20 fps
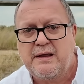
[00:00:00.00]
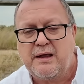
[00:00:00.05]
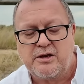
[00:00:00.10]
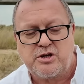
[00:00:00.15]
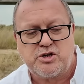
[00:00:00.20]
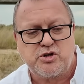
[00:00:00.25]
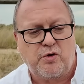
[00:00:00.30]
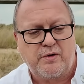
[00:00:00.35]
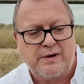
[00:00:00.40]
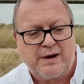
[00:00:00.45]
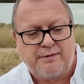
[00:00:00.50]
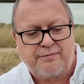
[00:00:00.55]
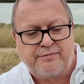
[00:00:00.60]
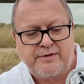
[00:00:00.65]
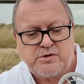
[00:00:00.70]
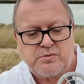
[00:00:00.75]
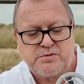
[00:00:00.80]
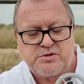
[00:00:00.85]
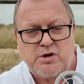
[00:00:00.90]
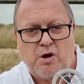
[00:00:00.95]
And sure enough,
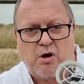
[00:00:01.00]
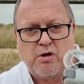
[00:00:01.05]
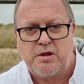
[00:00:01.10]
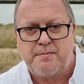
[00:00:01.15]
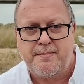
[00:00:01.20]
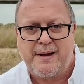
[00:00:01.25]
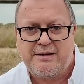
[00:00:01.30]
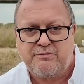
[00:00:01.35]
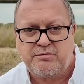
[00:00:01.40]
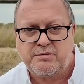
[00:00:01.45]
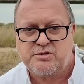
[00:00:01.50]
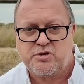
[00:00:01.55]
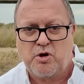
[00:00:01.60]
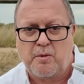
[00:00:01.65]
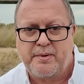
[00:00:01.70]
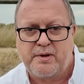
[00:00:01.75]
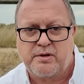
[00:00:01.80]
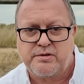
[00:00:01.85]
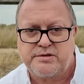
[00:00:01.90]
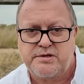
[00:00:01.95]
this was hot and the battery was
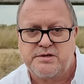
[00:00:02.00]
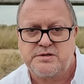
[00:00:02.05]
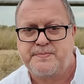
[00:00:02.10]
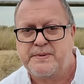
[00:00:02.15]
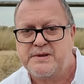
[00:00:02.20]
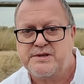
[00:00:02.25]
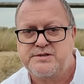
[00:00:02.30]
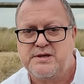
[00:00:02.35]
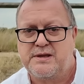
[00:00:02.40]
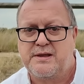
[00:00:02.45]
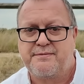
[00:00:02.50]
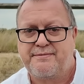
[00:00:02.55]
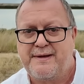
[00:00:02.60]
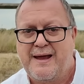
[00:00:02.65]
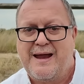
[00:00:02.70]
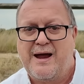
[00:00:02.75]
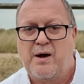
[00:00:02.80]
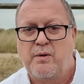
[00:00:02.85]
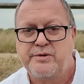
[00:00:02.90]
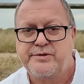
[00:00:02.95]
hot because it's been sitting there
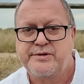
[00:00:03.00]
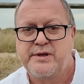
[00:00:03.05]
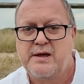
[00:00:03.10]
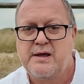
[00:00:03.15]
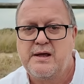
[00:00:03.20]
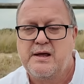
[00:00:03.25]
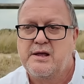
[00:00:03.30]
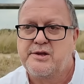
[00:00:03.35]
for hours.